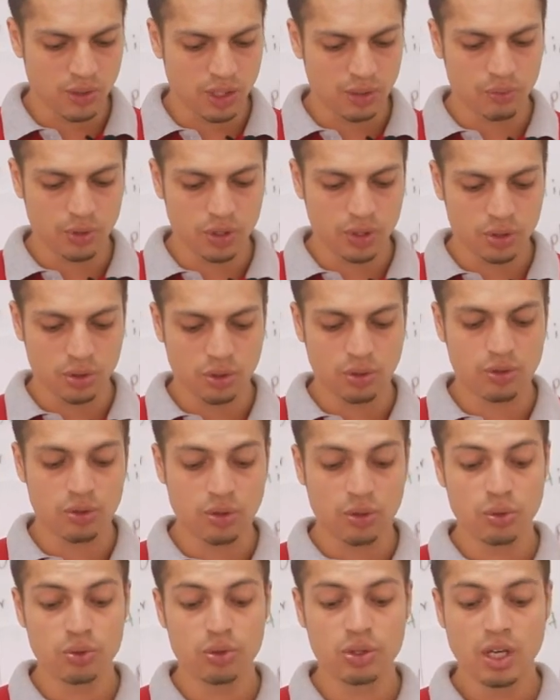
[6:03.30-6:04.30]
one we should
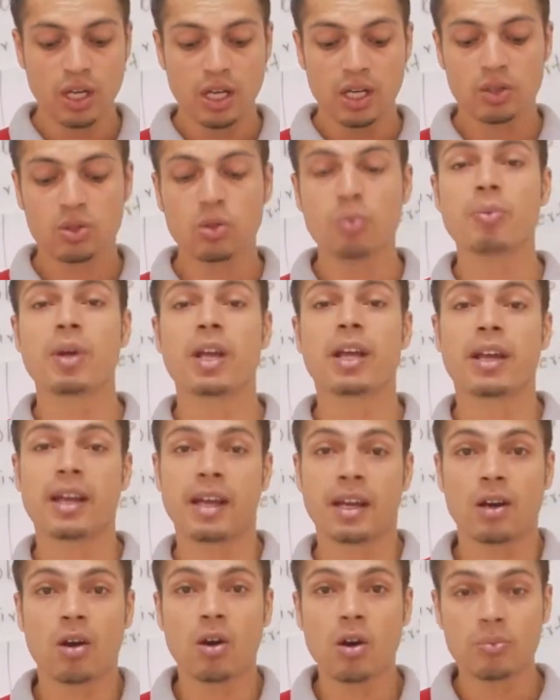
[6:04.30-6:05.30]
use to make
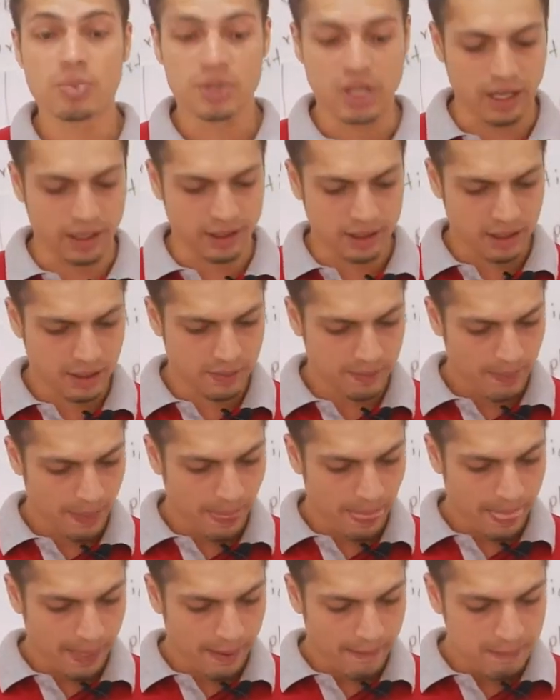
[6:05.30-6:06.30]
an object?
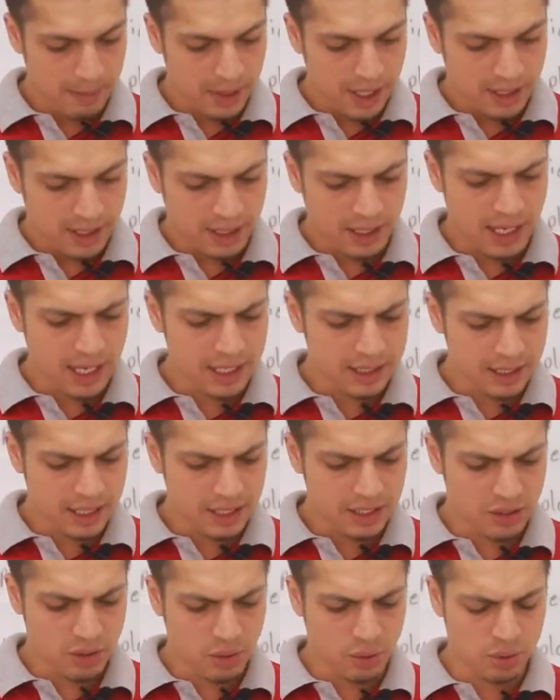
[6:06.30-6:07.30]
Glass
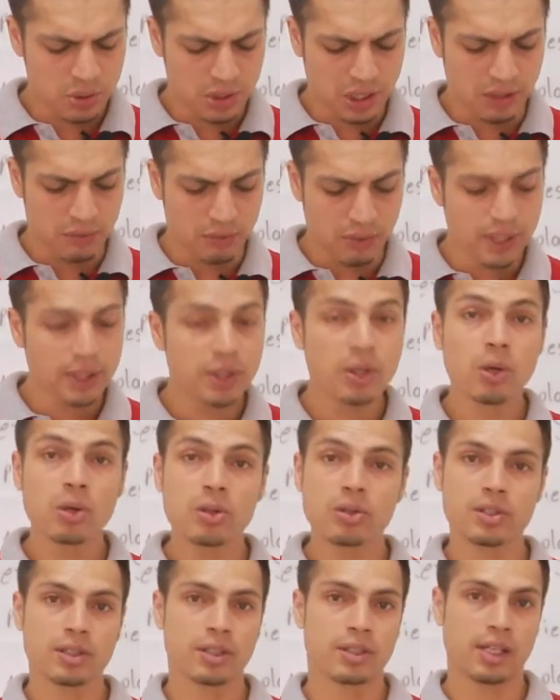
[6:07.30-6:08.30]
is used in
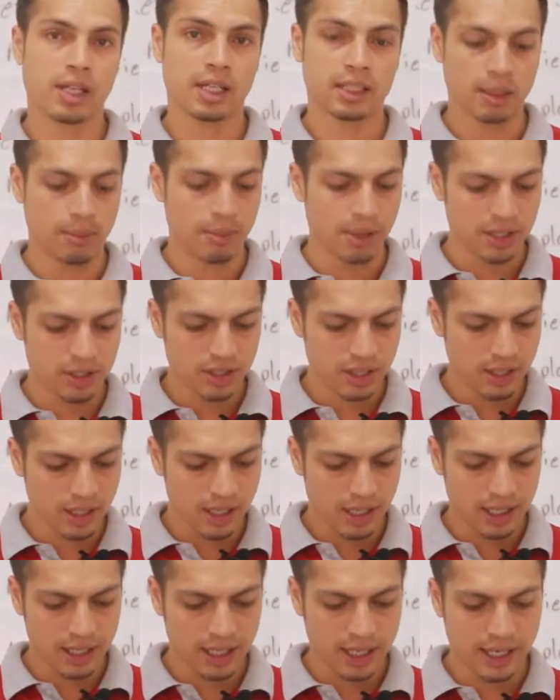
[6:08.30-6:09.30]
windows, as I mentioned
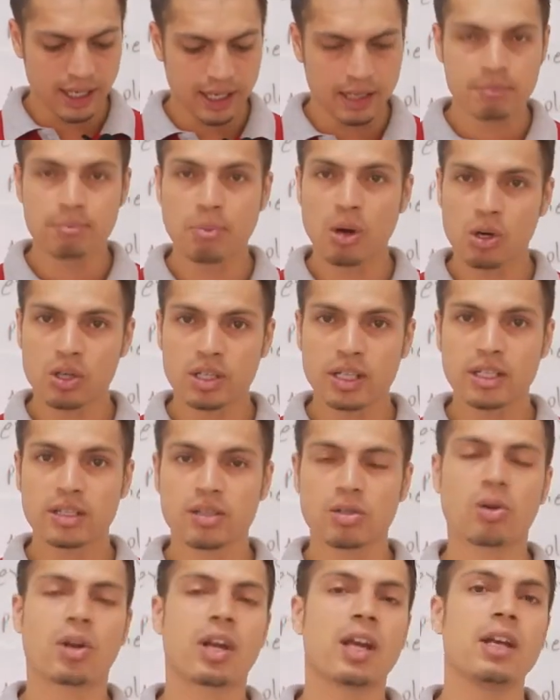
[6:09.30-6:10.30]
earlier, in
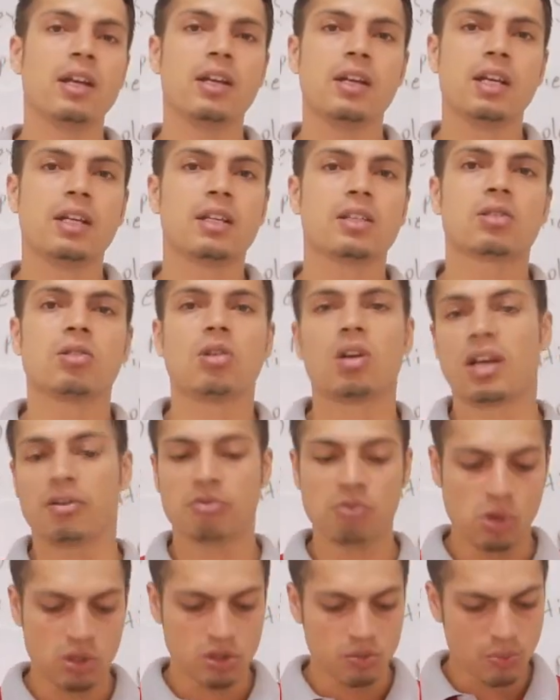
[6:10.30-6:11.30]
bottles, okay, so like
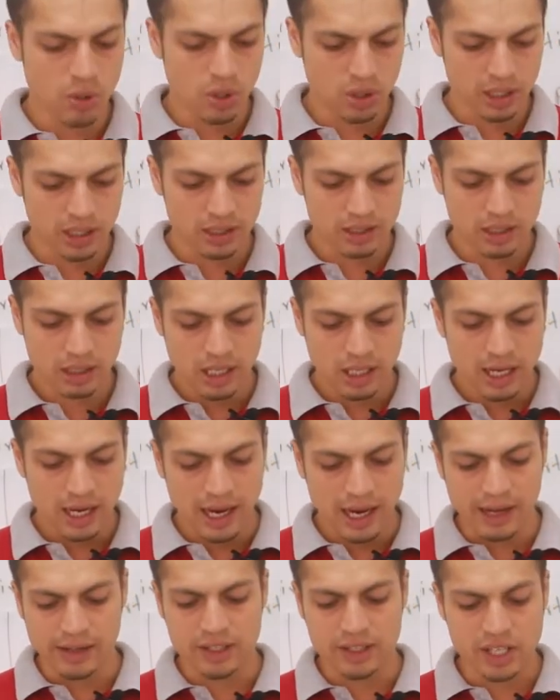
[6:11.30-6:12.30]
water bottles,
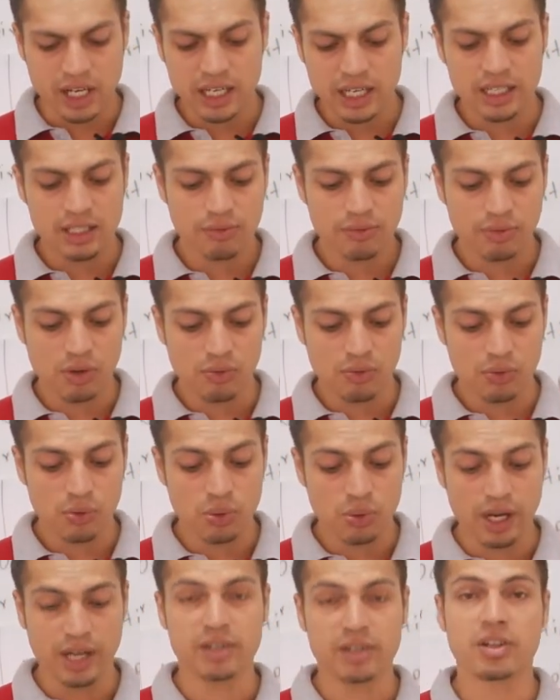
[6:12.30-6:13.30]
and jars for
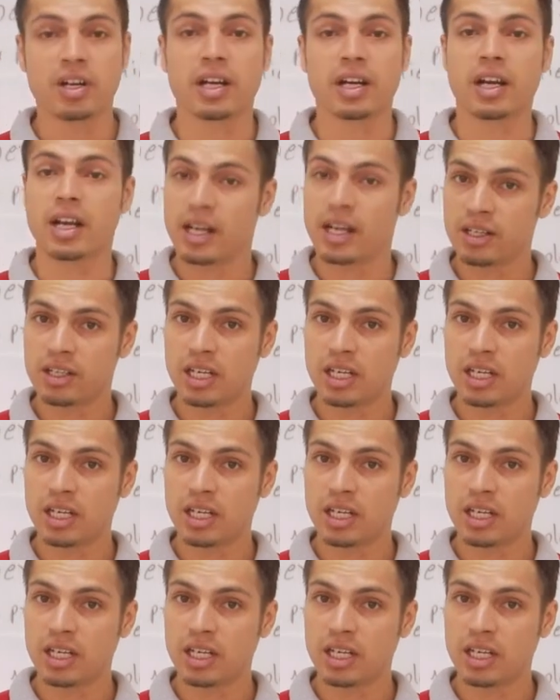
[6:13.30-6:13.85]
food and drink,